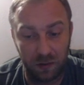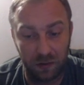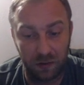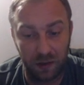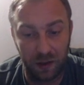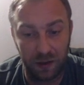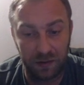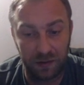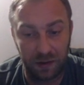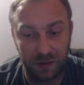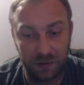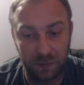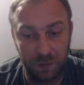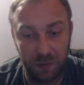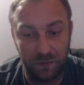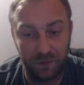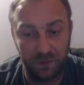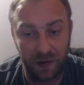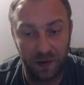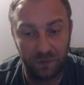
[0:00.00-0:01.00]
a takes
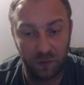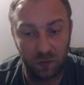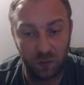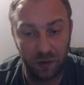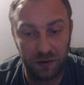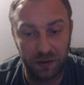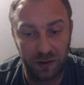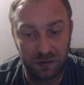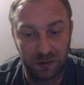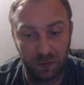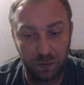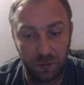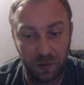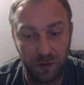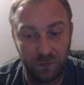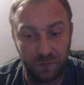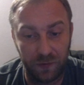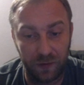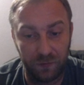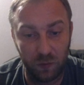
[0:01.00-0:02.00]
b5, queen takes on
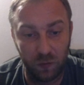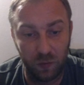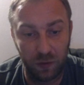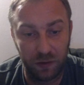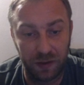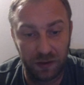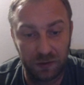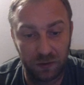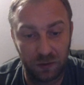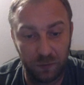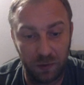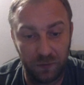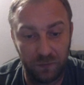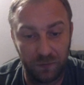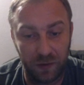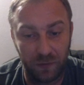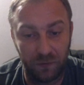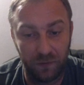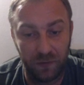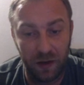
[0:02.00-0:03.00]
b5, queen takes on
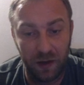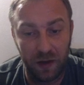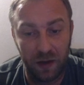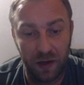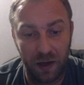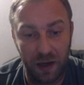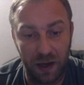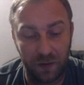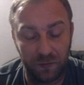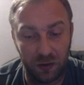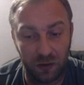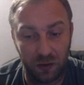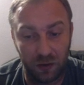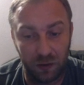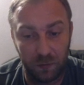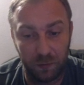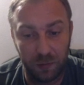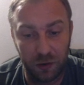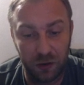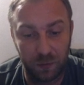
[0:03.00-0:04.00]
b5, after
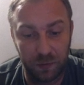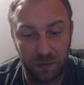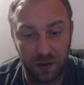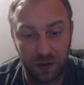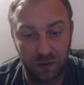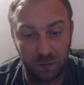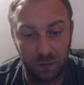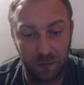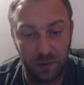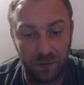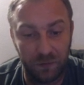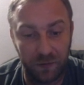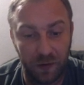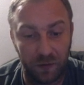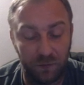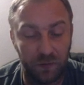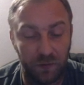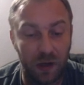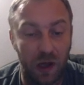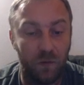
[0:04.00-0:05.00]
bishop takes on b5,
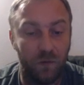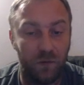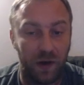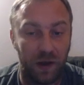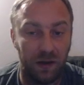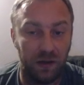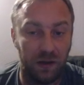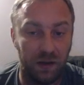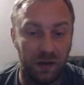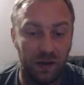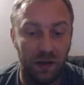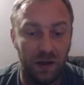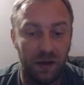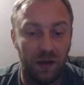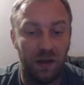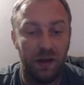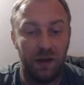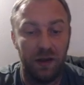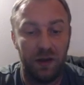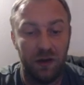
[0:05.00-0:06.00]
now finally
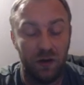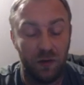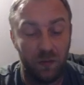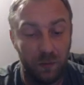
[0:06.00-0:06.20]
here